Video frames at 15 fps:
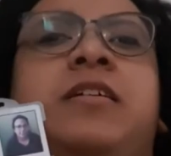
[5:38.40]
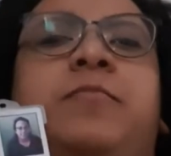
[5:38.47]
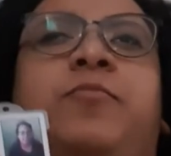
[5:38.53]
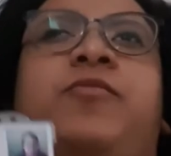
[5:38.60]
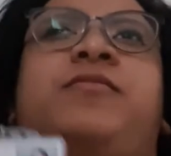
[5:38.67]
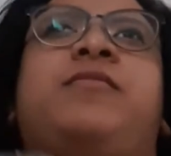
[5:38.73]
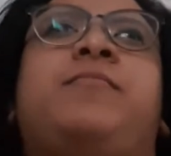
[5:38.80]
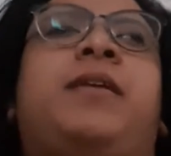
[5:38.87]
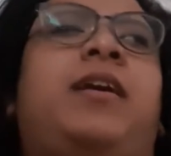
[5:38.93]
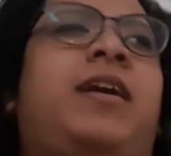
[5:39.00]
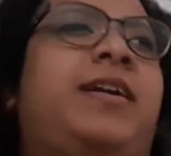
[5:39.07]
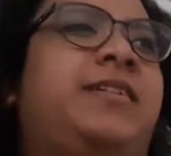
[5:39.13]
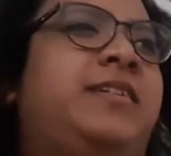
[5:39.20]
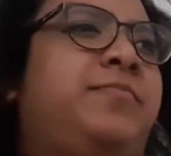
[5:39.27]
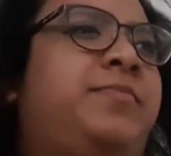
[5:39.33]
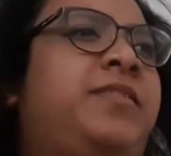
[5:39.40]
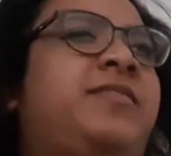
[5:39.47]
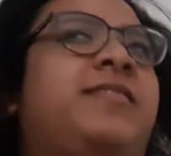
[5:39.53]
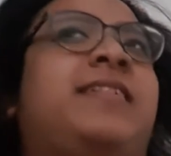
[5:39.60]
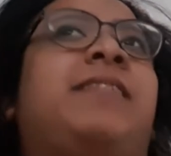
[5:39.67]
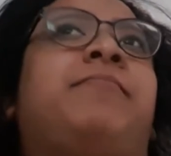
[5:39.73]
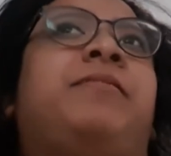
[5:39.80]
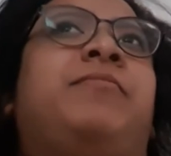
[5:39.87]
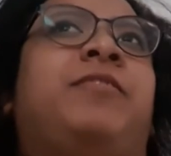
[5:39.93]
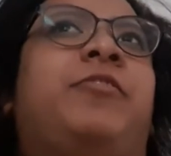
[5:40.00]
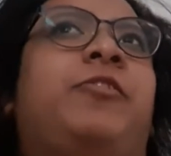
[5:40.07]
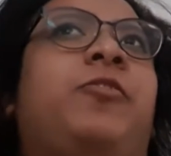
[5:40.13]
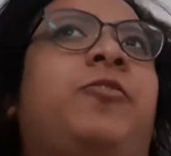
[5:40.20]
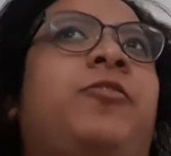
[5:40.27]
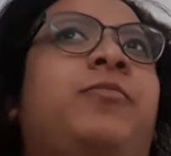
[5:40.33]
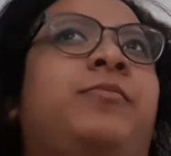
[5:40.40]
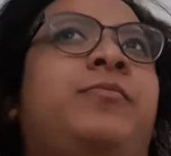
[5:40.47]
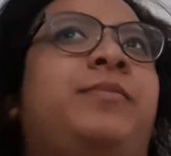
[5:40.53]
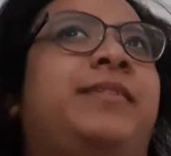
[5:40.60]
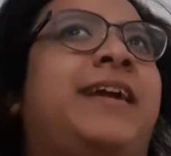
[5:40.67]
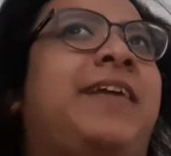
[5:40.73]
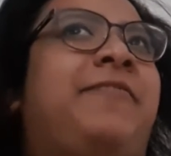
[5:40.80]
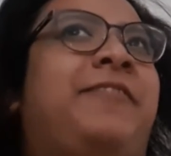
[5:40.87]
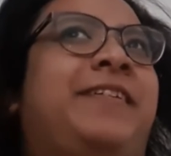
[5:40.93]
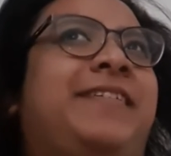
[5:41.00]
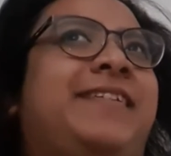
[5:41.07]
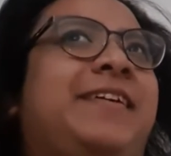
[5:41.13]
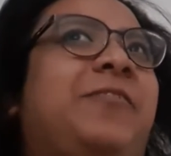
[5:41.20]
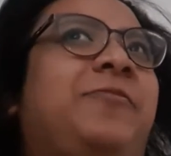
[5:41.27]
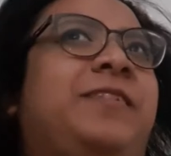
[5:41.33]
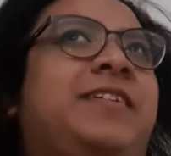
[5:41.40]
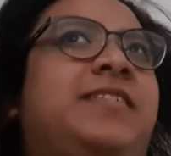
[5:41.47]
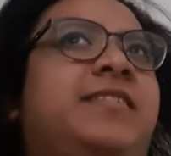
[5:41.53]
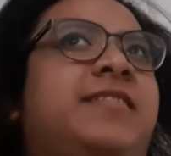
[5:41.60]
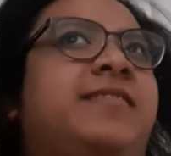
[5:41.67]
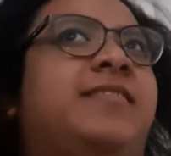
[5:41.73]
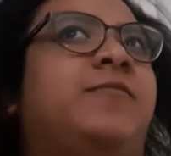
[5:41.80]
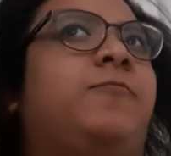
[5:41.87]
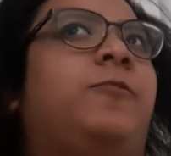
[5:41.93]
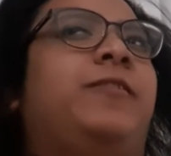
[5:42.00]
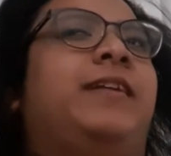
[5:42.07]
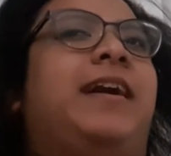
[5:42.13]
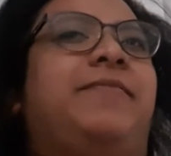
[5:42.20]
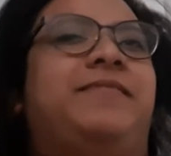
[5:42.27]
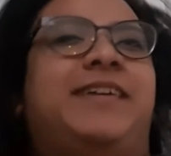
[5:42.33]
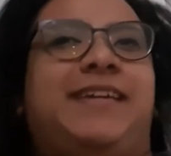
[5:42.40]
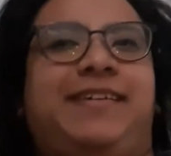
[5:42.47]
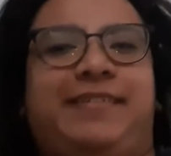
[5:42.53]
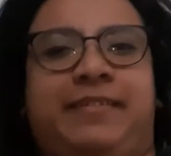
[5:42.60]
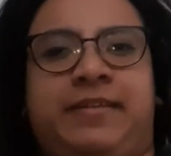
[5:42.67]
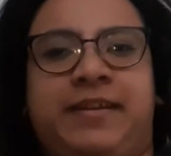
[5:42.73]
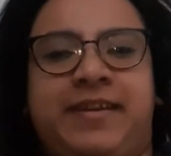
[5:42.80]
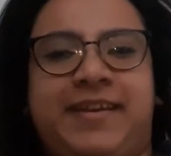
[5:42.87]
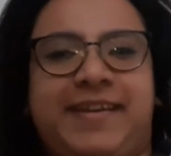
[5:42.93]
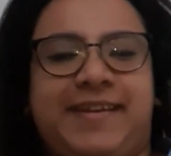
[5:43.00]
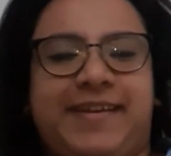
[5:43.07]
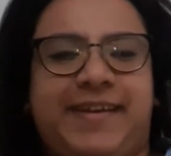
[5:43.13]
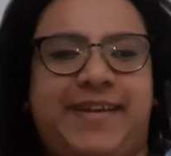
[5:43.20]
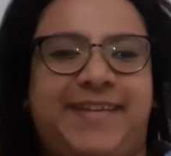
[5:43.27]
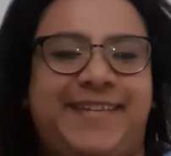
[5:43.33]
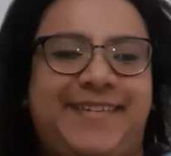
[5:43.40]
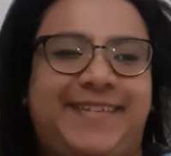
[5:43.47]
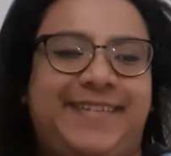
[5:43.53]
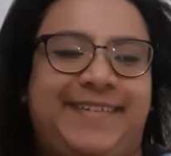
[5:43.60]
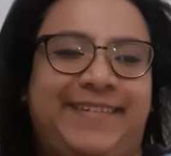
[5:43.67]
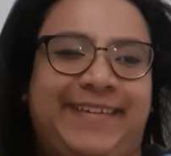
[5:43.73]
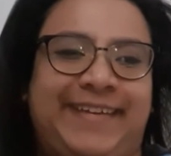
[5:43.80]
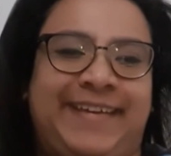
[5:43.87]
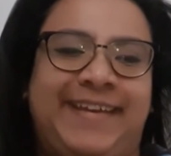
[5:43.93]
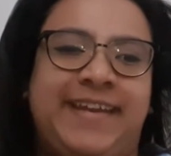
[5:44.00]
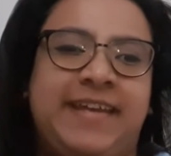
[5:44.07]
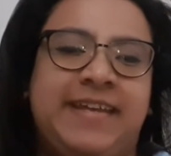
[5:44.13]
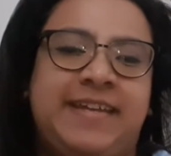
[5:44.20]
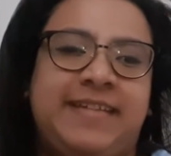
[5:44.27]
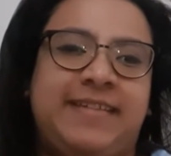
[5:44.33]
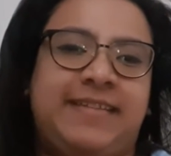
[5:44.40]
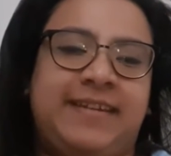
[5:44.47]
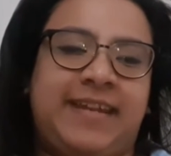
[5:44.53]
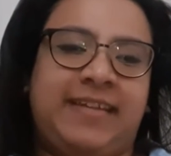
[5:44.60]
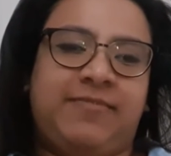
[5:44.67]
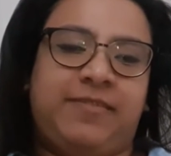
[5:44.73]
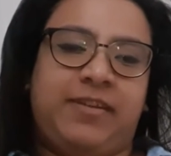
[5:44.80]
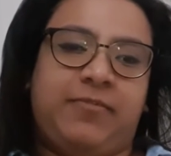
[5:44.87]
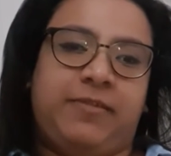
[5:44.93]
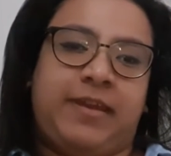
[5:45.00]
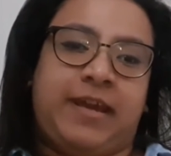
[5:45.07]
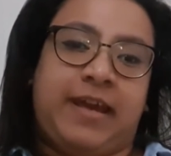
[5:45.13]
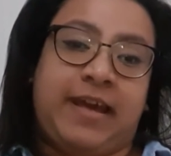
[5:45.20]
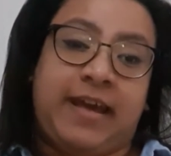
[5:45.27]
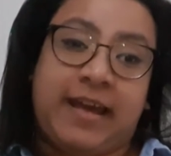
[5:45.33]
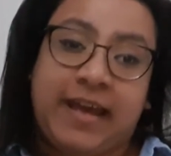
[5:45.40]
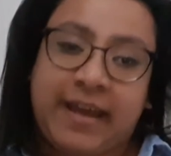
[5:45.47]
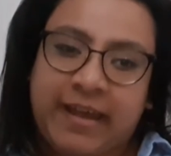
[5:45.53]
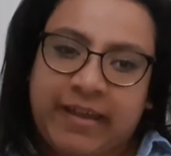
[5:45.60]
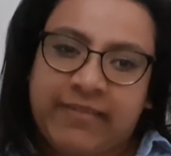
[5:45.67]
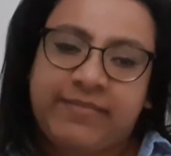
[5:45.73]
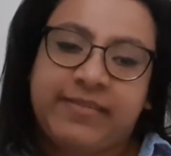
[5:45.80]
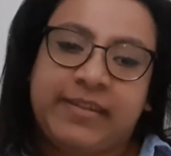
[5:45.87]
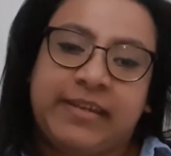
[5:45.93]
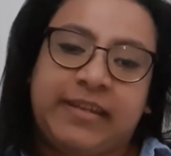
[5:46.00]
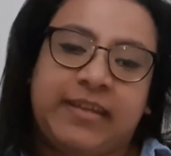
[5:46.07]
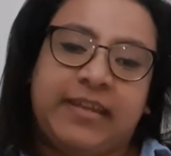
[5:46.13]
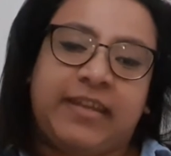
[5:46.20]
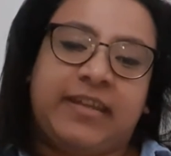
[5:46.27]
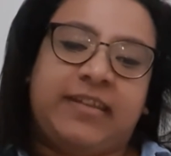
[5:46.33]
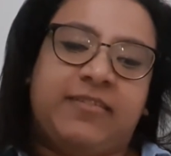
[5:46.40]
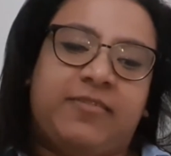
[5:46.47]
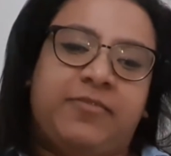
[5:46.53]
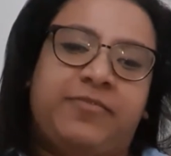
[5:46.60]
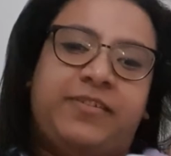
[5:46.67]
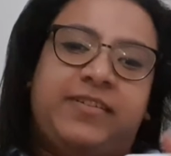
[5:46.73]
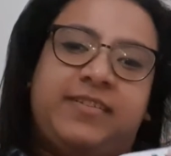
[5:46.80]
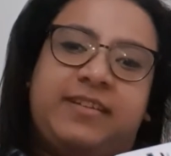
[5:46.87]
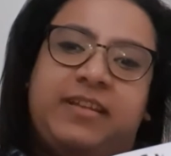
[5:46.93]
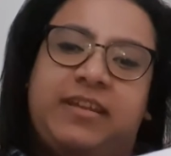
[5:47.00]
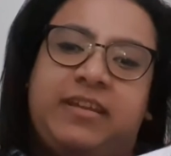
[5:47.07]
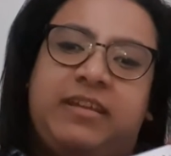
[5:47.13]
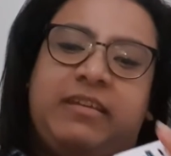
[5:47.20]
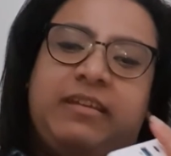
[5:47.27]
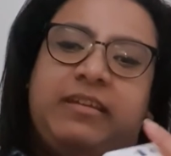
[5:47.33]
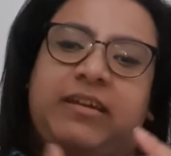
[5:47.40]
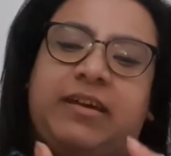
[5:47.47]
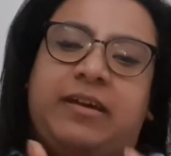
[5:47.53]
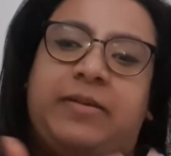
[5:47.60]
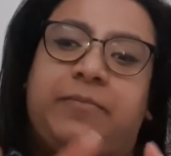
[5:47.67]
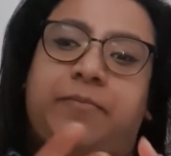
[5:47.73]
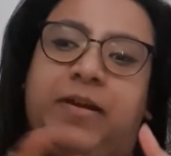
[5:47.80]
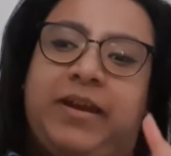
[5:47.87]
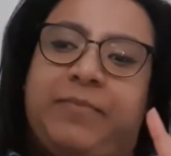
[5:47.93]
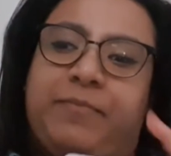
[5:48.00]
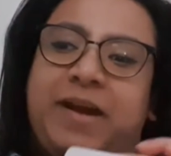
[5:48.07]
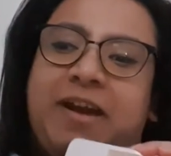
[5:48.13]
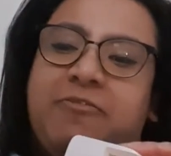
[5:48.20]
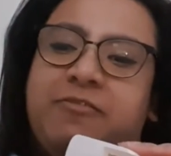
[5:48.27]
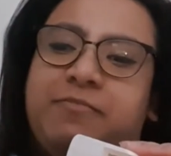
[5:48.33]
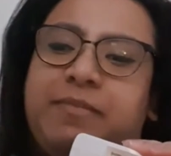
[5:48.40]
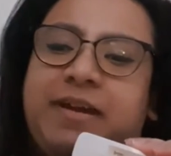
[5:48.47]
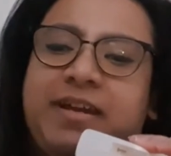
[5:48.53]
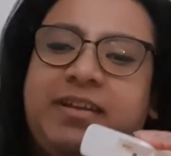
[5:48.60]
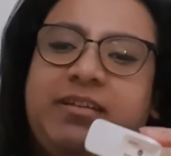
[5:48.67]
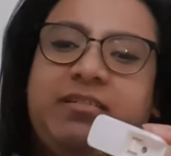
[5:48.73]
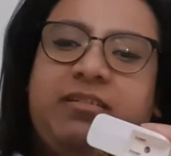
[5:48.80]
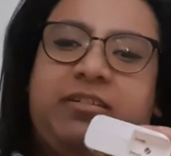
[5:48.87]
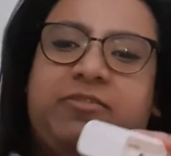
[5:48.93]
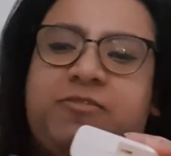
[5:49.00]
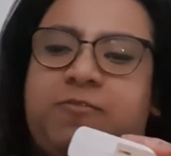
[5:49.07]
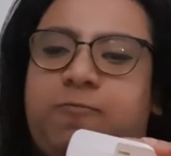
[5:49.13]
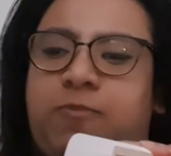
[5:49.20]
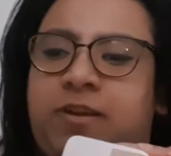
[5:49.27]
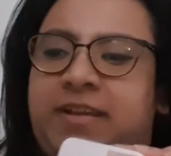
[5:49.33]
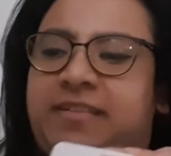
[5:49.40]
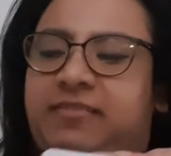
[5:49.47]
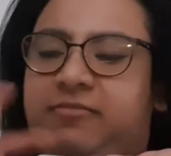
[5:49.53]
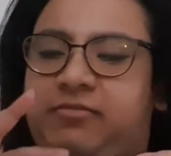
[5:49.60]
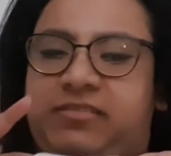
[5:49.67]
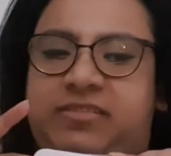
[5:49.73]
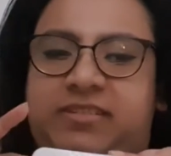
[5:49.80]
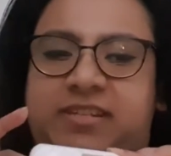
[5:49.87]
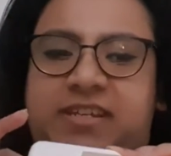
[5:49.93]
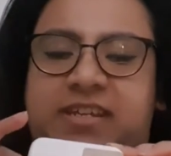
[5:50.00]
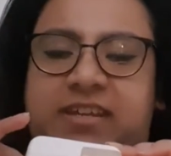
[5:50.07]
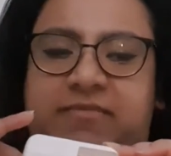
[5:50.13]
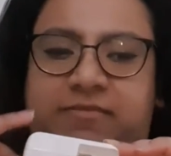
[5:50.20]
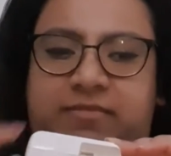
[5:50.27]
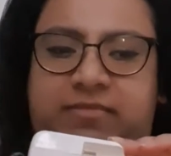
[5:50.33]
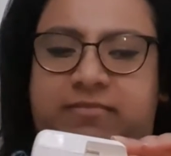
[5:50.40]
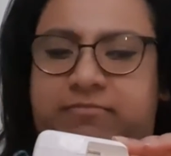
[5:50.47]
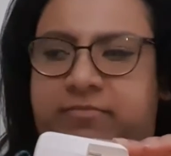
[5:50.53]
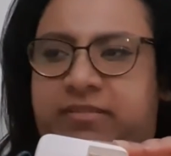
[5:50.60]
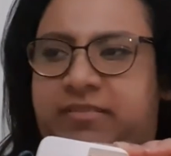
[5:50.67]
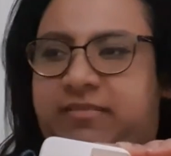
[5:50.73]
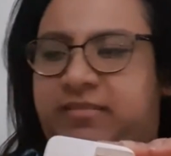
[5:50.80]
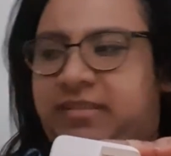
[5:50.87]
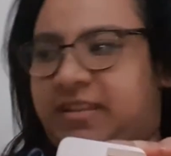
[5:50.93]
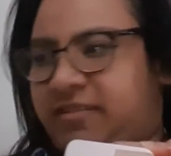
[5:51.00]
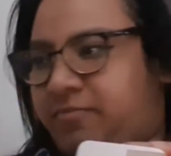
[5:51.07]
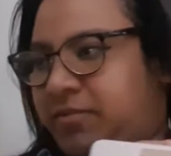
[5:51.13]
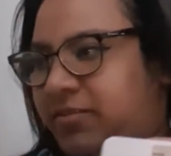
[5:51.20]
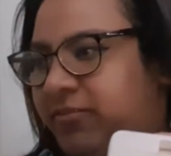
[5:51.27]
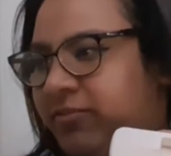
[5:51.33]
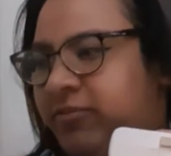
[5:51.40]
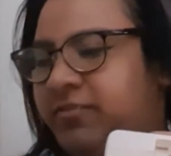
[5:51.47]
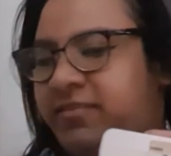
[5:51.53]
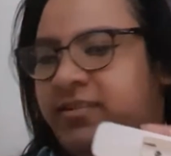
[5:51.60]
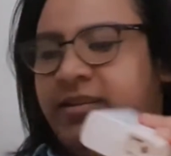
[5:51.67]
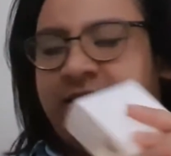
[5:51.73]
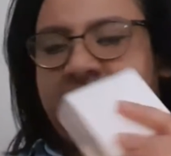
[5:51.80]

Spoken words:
Most of my ID pictures have been very horrible, but that one is the only decent one that I've taken. So yeah. But the next thing we have in here is obviously my power bank. I don't know why it's all sticky for some reason. That's a bit gross.